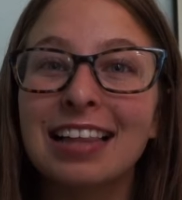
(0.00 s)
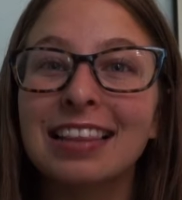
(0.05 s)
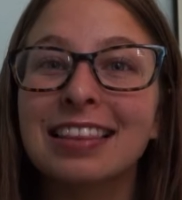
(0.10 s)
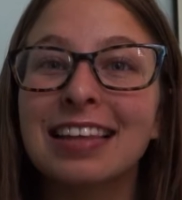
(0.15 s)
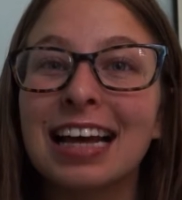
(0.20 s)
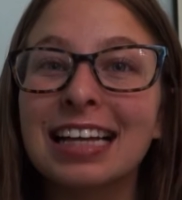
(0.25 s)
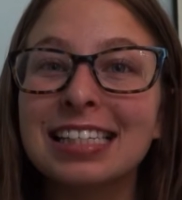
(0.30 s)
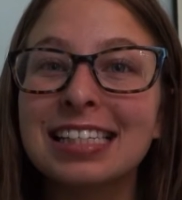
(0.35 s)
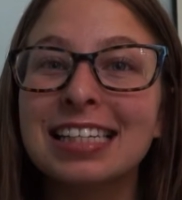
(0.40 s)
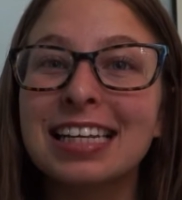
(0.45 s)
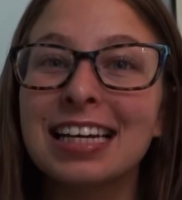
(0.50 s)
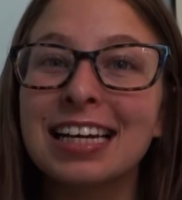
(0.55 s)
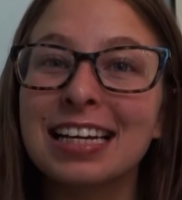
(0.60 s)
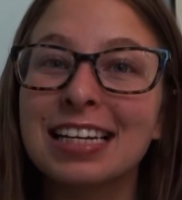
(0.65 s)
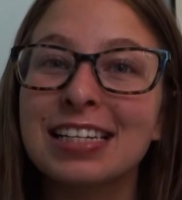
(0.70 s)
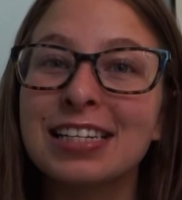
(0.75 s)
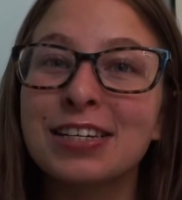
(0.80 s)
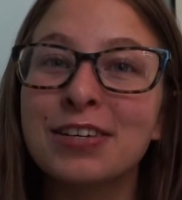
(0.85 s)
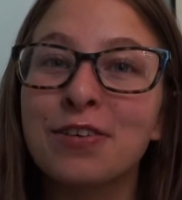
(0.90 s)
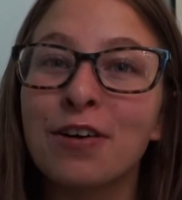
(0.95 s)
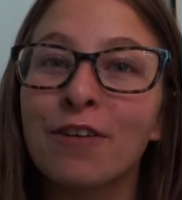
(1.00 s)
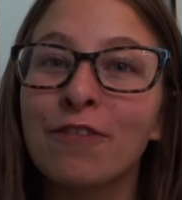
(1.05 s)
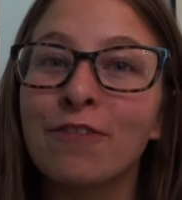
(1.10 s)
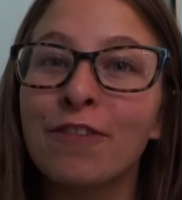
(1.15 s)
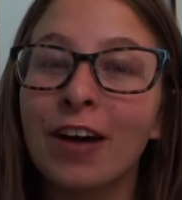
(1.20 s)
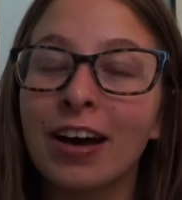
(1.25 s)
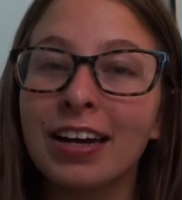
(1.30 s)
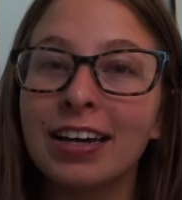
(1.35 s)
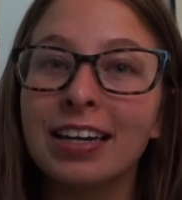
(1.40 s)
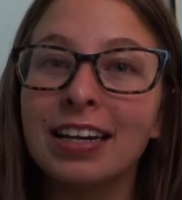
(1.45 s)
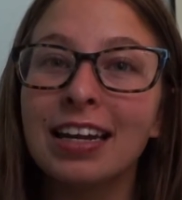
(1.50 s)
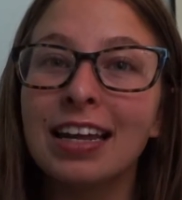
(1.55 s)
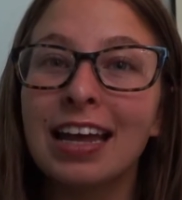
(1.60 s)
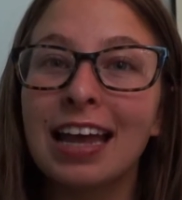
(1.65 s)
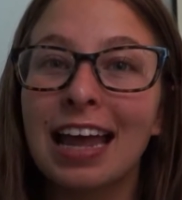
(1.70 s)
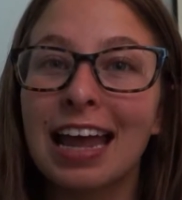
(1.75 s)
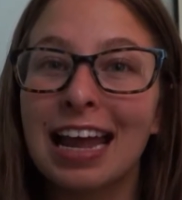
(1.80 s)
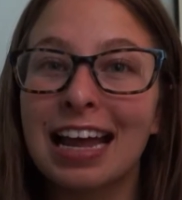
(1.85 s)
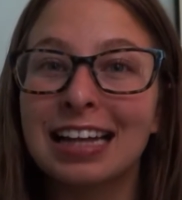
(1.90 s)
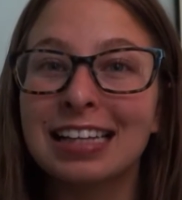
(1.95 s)
Let's dig into a fun,
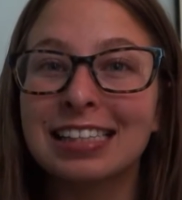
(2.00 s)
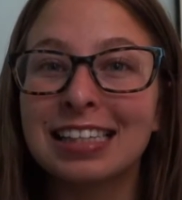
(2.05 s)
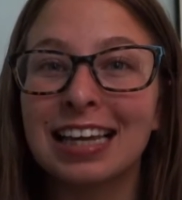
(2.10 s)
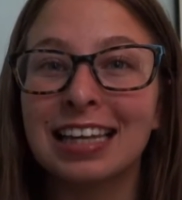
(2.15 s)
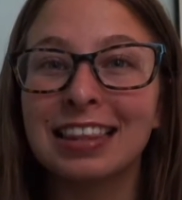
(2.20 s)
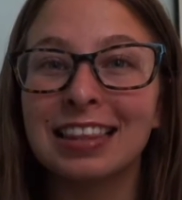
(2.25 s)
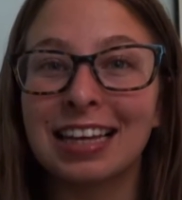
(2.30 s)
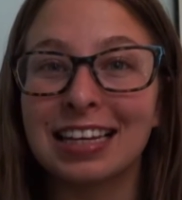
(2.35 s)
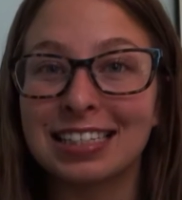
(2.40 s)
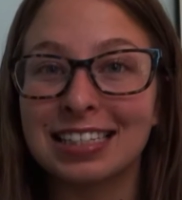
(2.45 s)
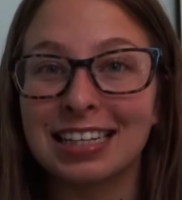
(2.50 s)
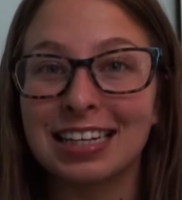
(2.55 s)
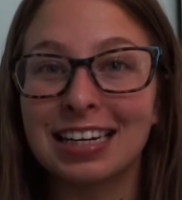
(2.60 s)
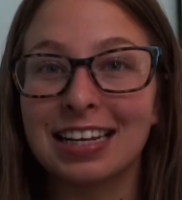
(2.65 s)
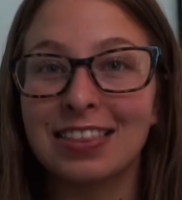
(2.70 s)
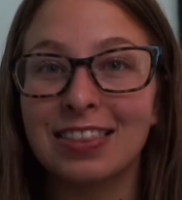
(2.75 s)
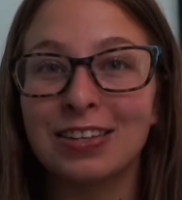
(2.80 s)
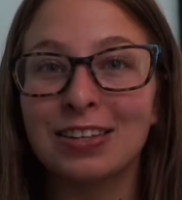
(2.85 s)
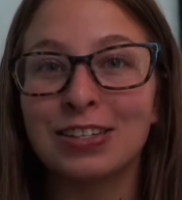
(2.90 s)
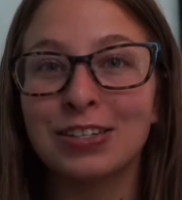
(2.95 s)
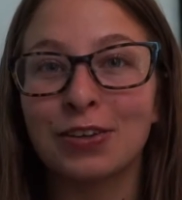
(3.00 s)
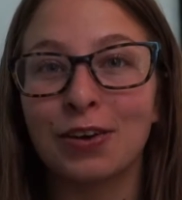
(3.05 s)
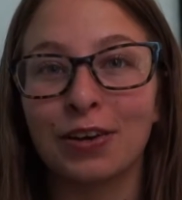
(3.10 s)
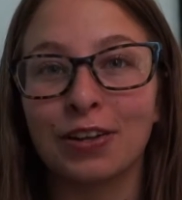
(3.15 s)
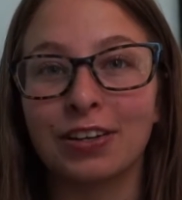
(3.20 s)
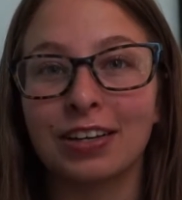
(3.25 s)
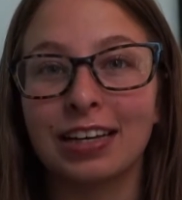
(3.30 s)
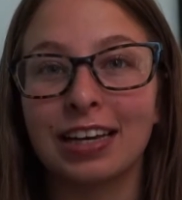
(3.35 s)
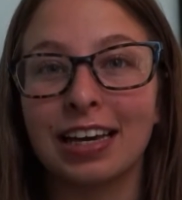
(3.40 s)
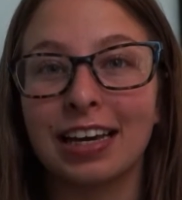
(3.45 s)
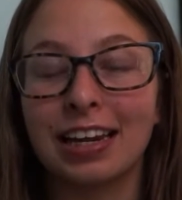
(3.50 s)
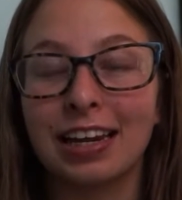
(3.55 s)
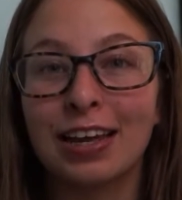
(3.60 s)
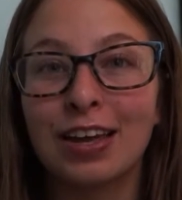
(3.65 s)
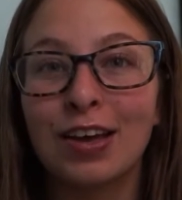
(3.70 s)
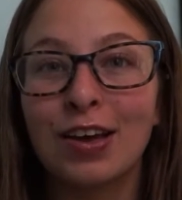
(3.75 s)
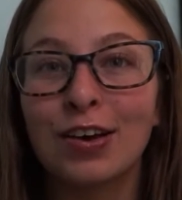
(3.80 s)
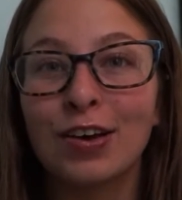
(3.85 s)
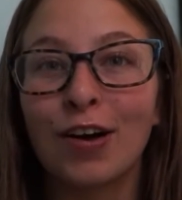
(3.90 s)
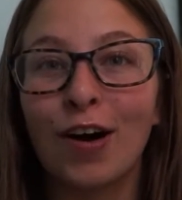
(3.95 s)
hands-on lesson in the soil kit
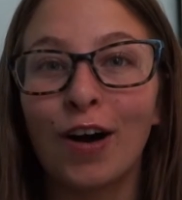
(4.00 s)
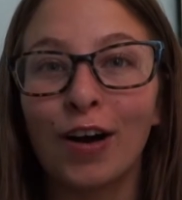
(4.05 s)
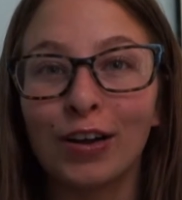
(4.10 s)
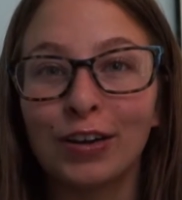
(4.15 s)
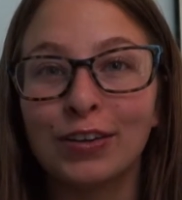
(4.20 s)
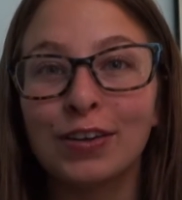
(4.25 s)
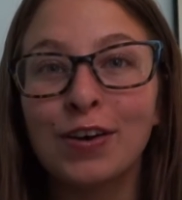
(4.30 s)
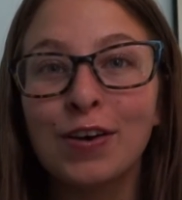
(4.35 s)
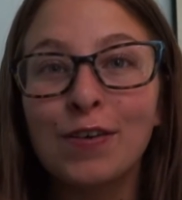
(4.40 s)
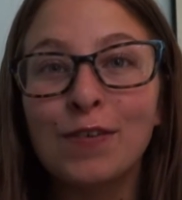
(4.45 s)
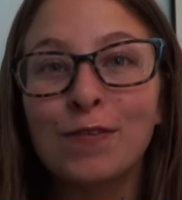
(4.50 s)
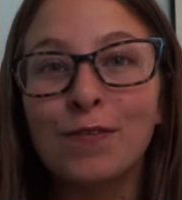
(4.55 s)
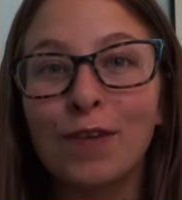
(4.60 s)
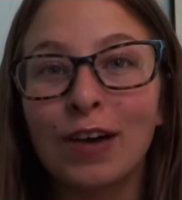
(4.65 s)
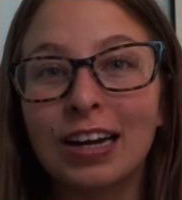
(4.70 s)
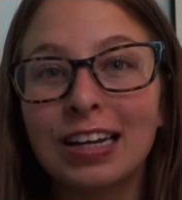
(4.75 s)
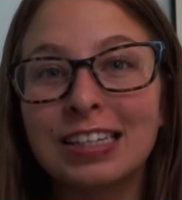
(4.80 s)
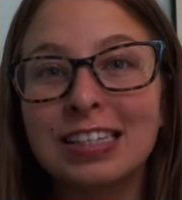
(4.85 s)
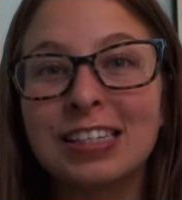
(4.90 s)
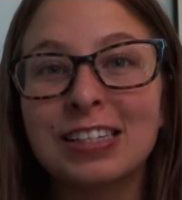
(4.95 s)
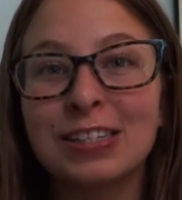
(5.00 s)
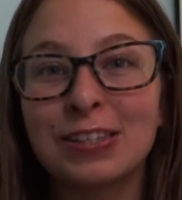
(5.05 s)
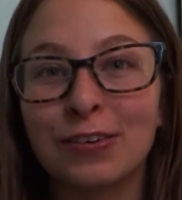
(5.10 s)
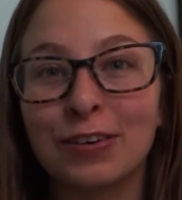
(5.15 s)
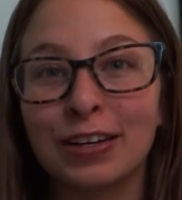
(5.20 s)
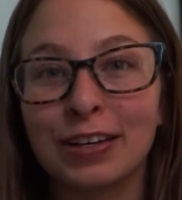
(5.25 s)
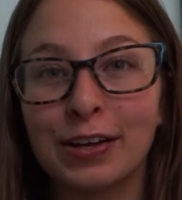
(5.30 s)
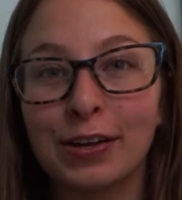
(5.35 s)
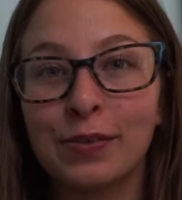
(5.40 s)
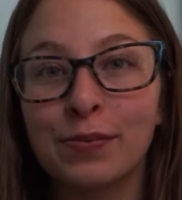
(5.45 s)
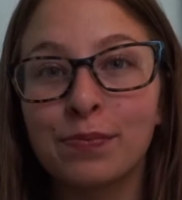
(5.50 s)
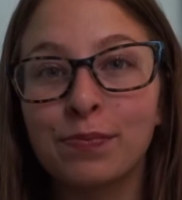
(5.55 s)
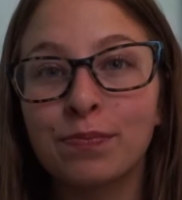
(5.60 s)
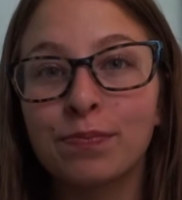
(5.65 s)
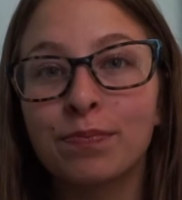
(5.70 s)
called What is Soil?